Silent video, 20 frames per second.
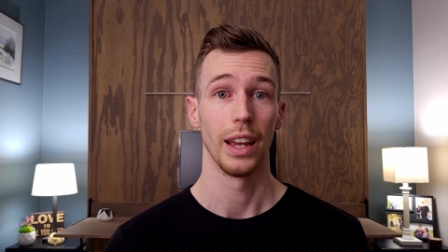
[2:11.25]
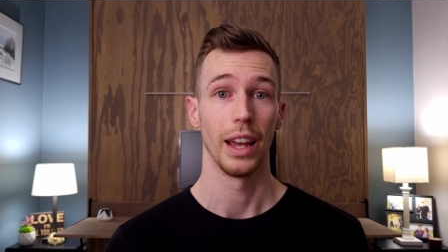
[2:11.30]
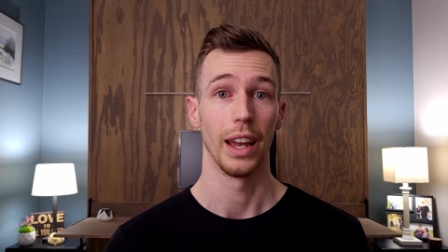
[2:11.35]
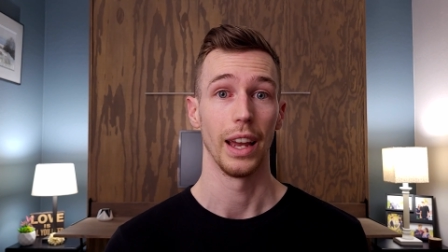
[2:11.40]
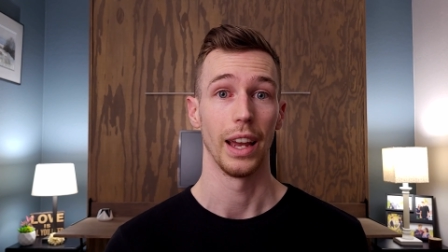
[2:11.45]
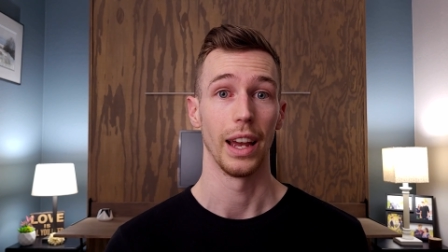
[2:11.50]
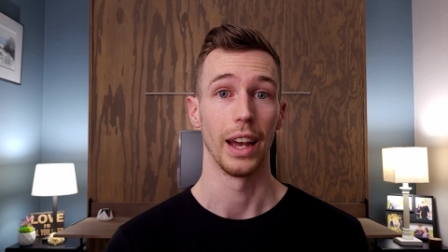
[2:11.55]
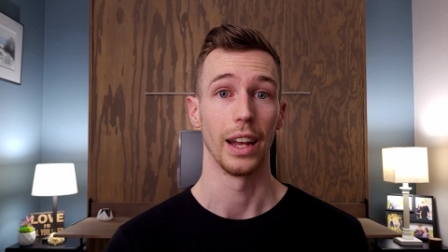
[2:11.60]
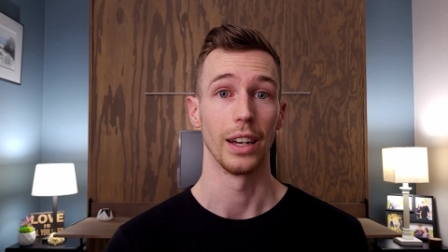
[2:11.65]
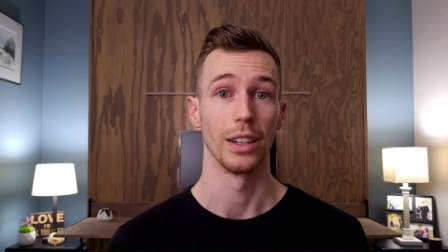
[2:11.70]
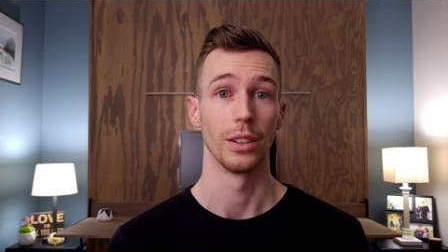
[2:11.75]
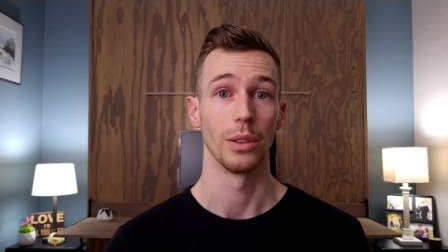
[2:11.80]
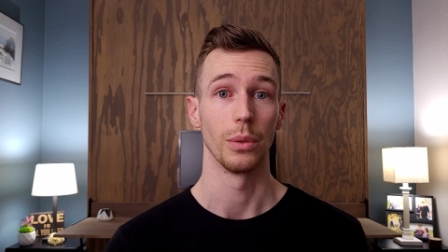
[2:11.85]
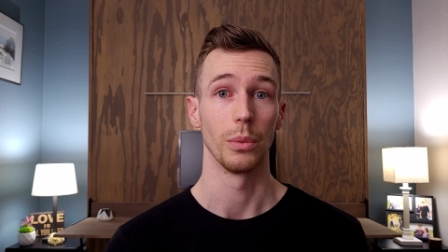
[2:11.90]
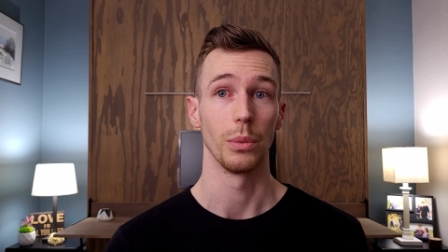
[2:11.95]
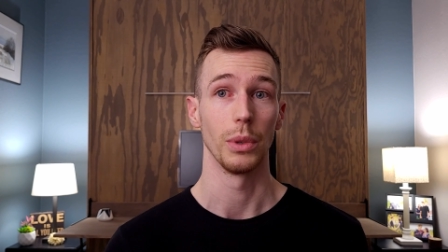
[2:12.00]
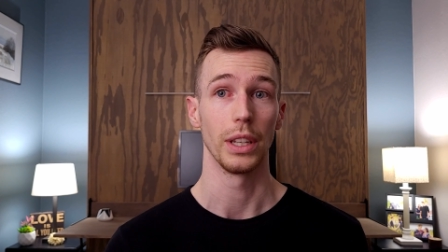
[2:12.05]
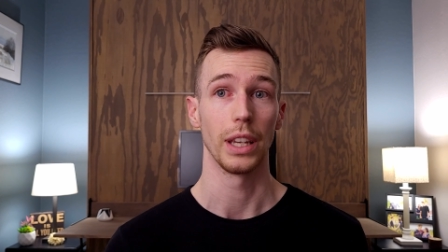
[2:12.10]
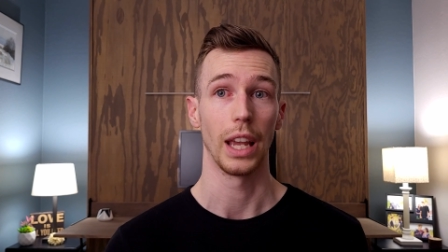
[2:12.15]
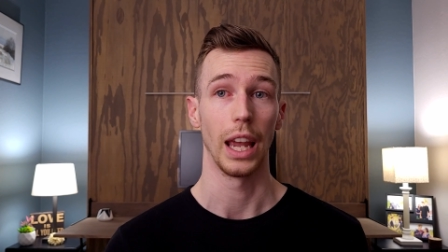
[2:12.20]
And
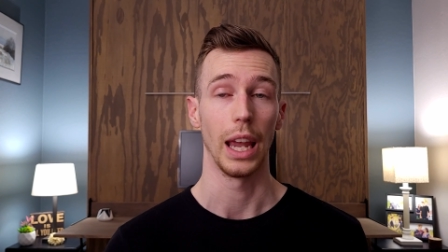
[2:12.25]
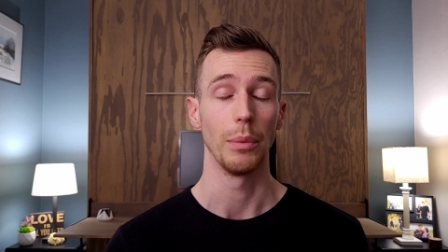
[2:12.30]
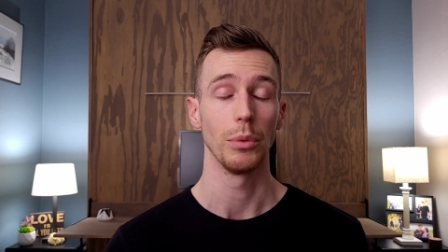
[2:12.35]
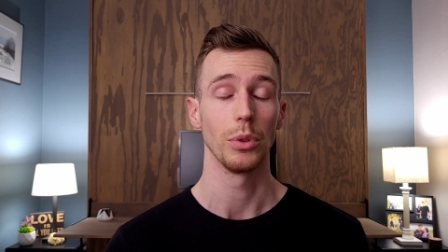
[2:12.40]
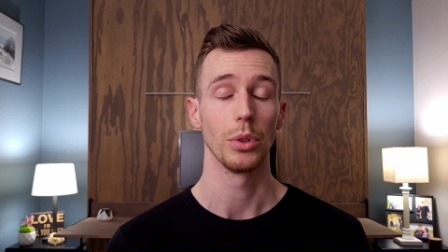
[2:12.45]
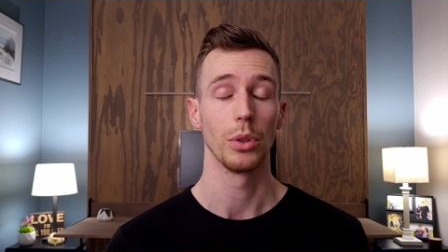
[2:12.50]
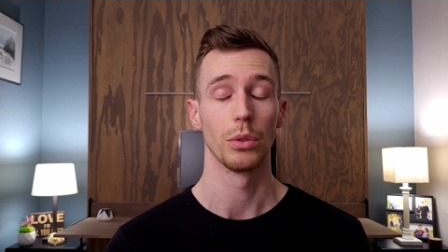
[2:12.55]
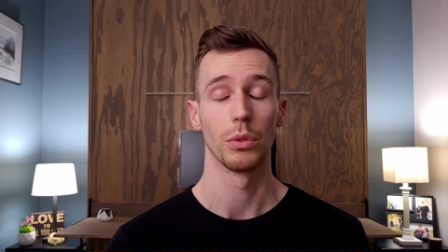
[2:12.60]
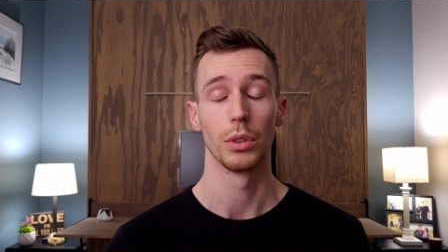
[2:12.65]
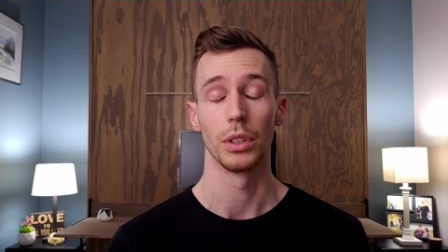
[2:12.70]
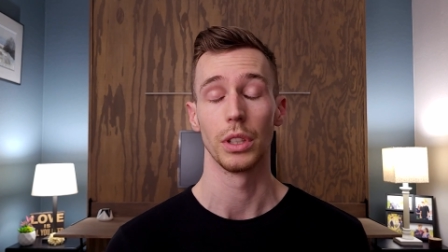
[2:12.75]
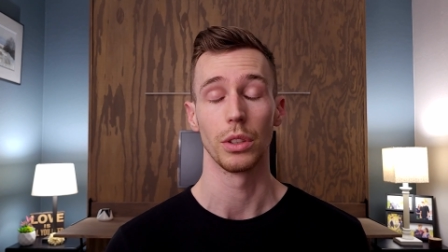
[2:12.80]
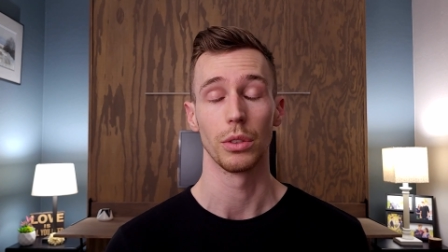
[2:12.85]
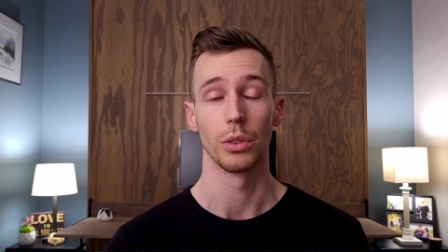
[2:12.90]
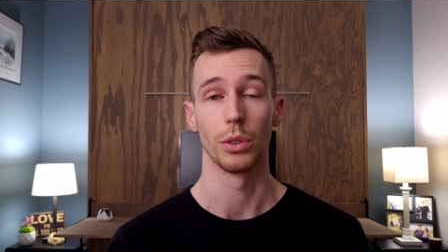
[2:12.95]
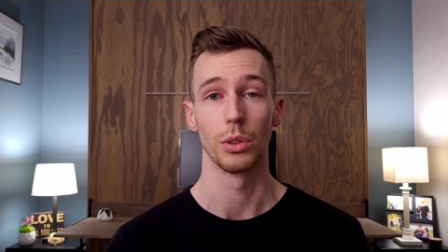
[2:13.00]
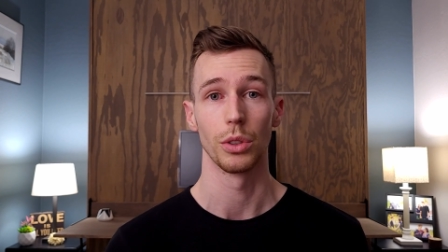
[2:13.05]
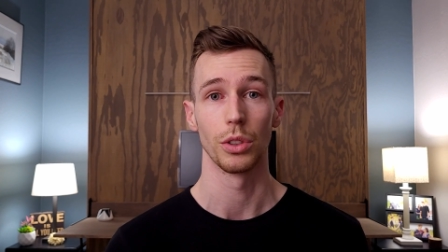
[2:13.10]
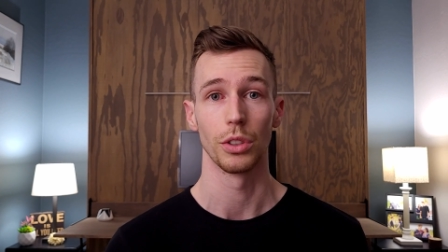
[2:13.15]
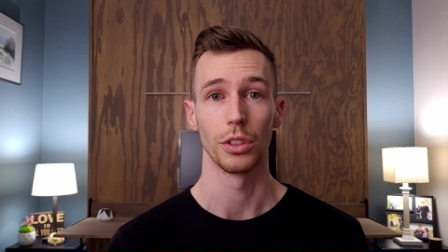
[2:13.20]
we came to a really
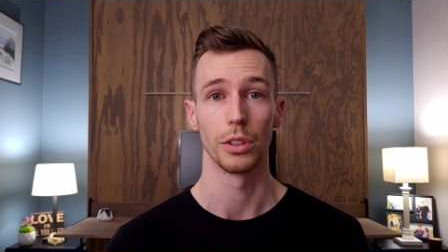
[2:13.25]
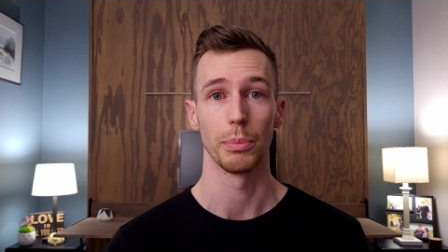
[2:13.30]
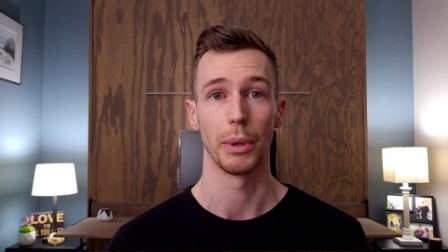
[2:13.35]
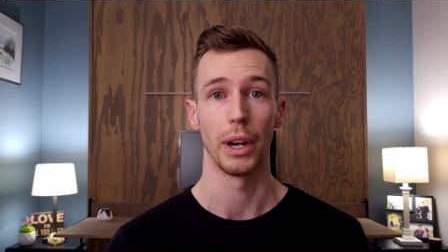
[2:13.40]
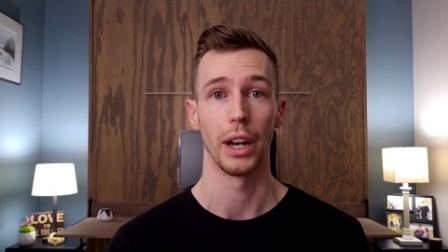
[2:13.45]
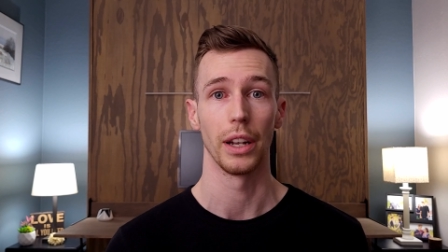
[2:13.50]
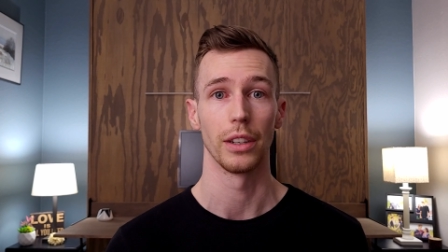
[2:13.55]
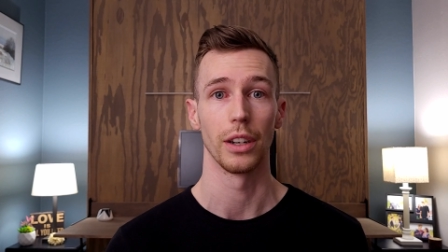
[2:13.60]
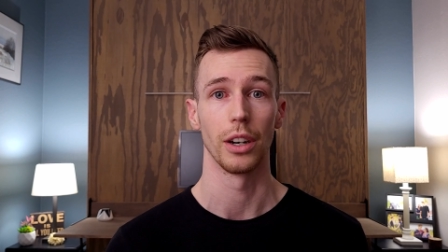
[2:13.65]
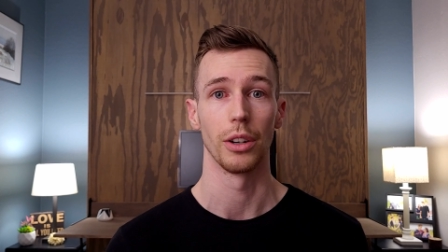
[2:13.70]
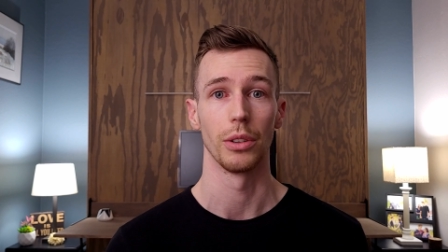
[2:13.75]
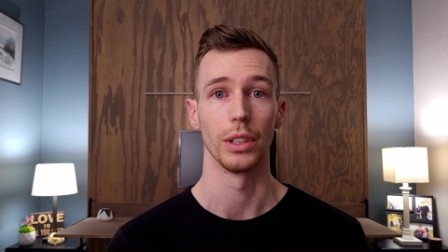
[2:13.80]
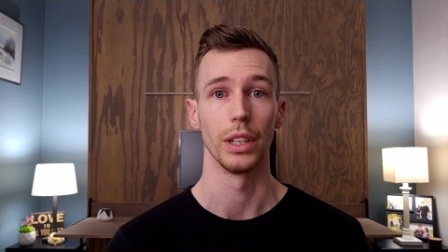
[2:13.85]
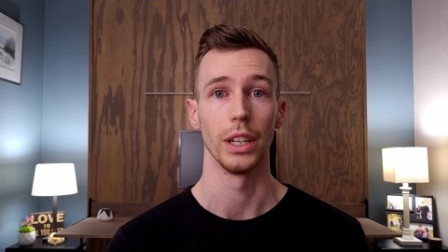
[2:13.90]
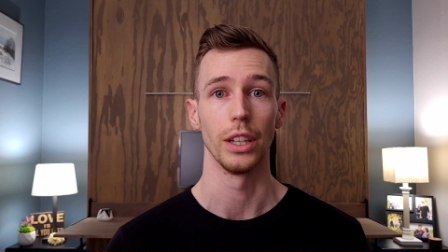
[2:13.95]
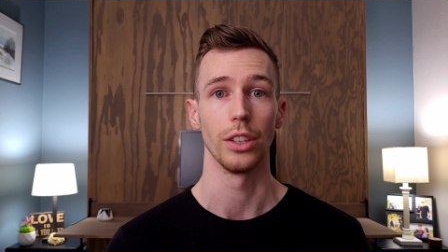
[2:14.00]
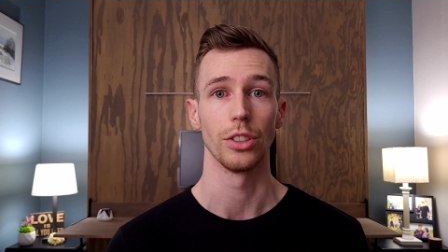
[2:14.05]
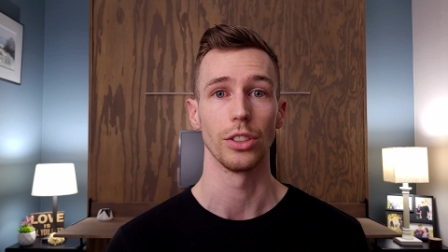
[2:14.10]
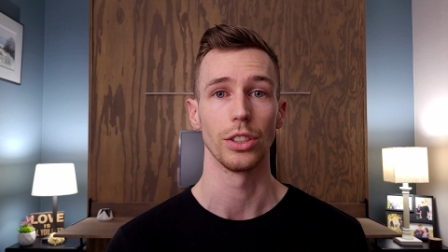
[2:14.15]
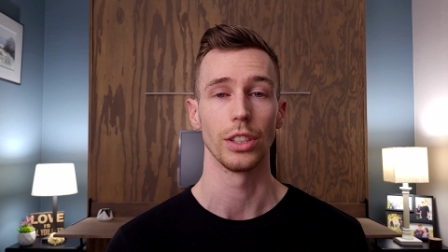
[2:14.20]
crucial spot in our
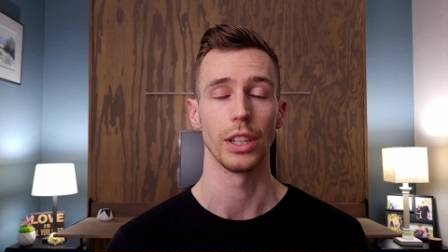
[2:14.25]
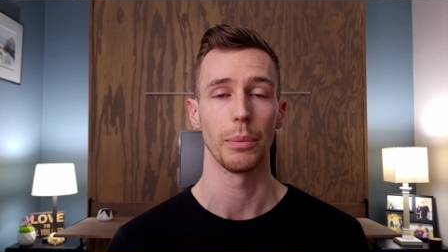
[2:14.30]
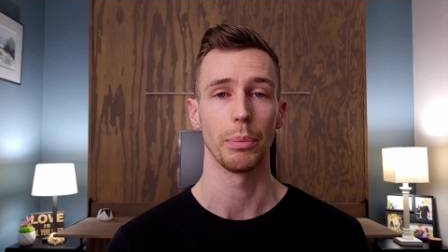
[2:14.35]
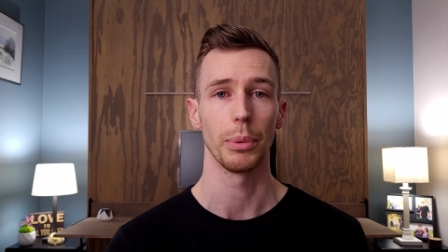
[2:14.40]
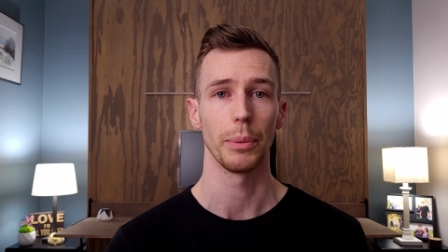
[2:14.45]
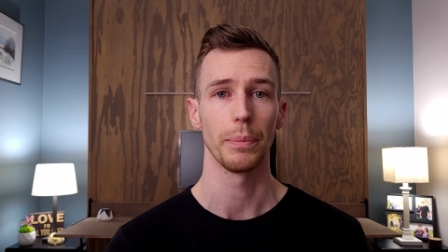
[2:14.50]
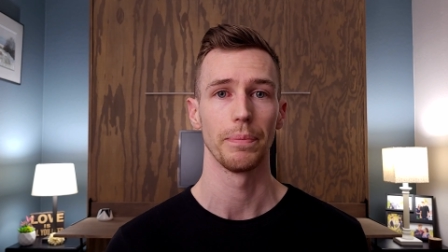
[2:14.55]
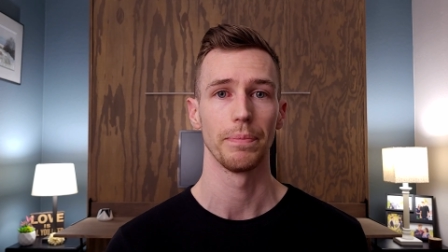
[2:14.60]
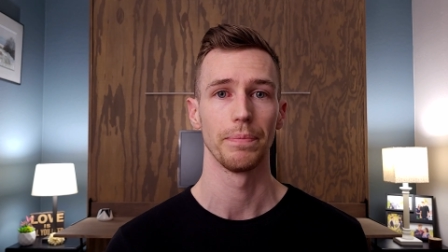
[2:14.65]
relationship.